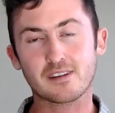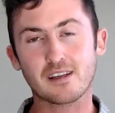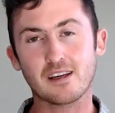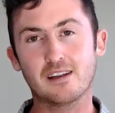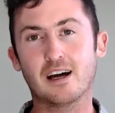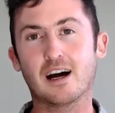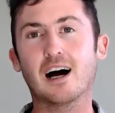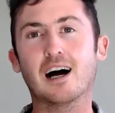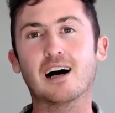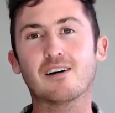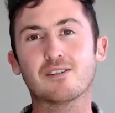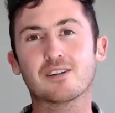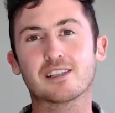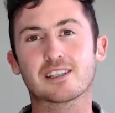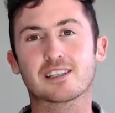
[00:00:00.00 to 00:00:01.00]
And the heart
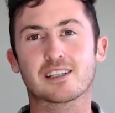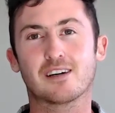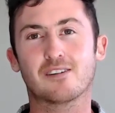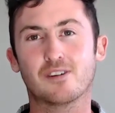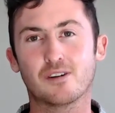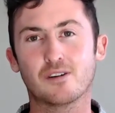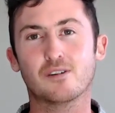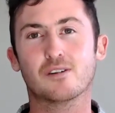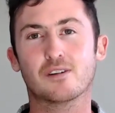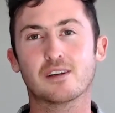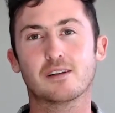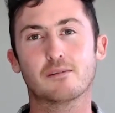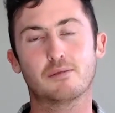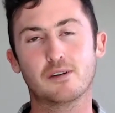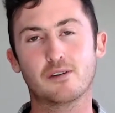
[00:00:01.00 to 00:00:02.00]
will just give you
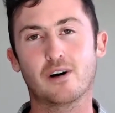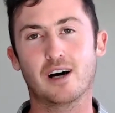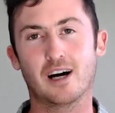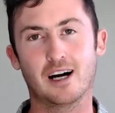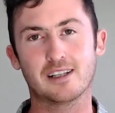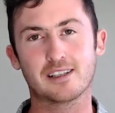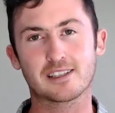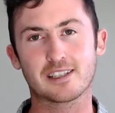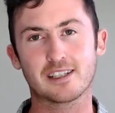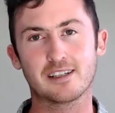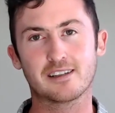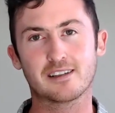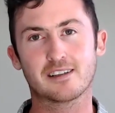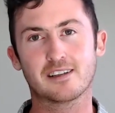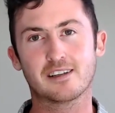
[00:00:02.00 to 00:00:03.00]
the pure
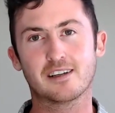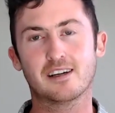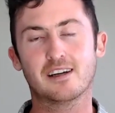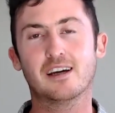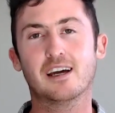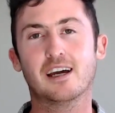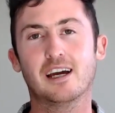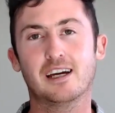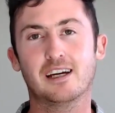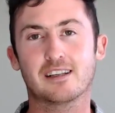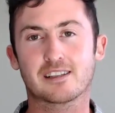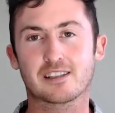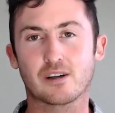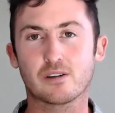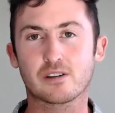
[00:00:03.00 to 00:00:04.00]
answer.
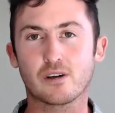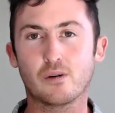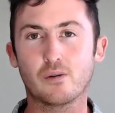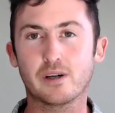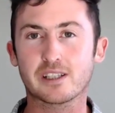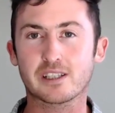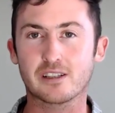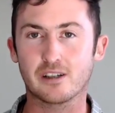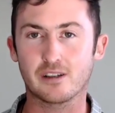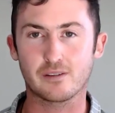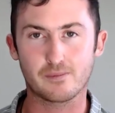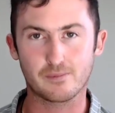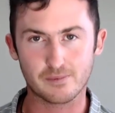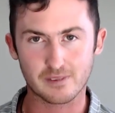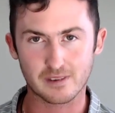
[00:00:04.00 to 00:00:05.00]
And so it's always
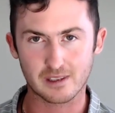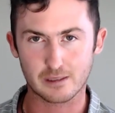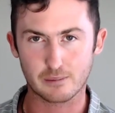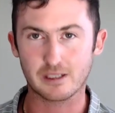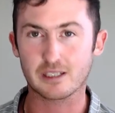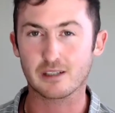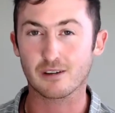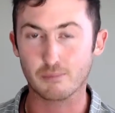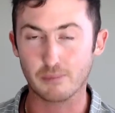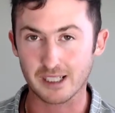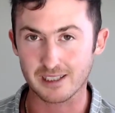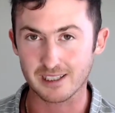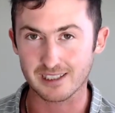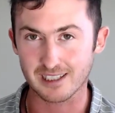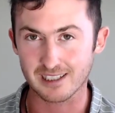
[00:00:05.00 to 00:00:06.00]
good, especially with
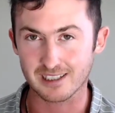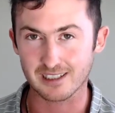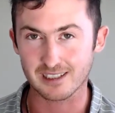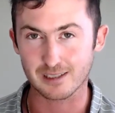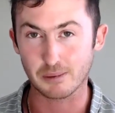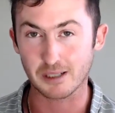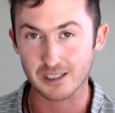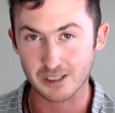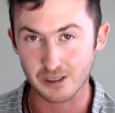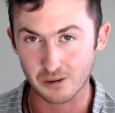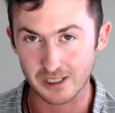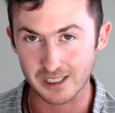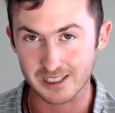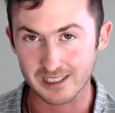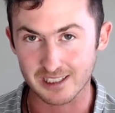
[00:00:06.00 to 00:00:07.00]
big decisions, big
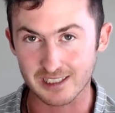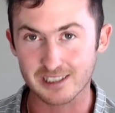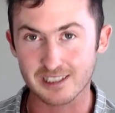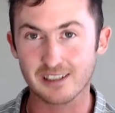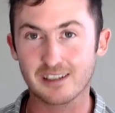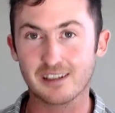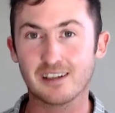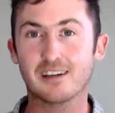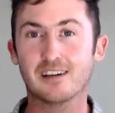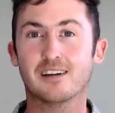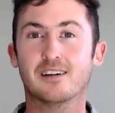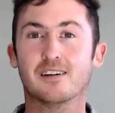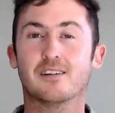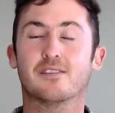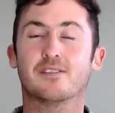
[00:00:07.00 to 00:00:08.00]
choices,
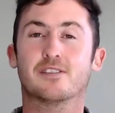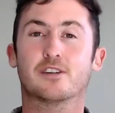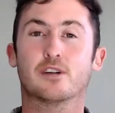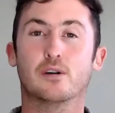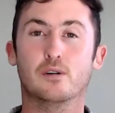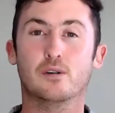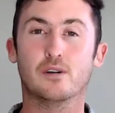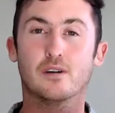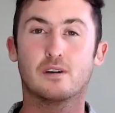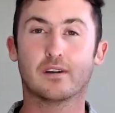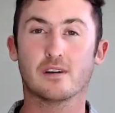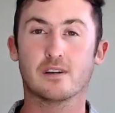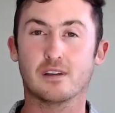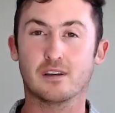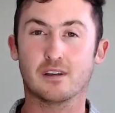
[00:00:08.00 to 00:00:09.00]
to,
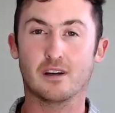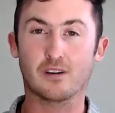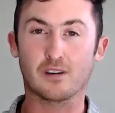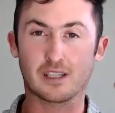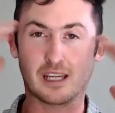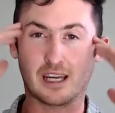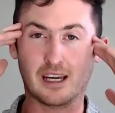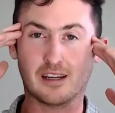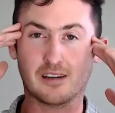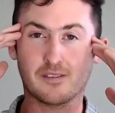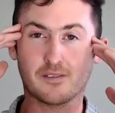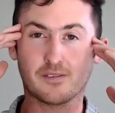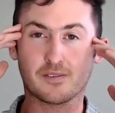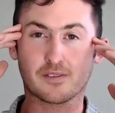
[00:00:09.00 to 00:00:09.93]
you can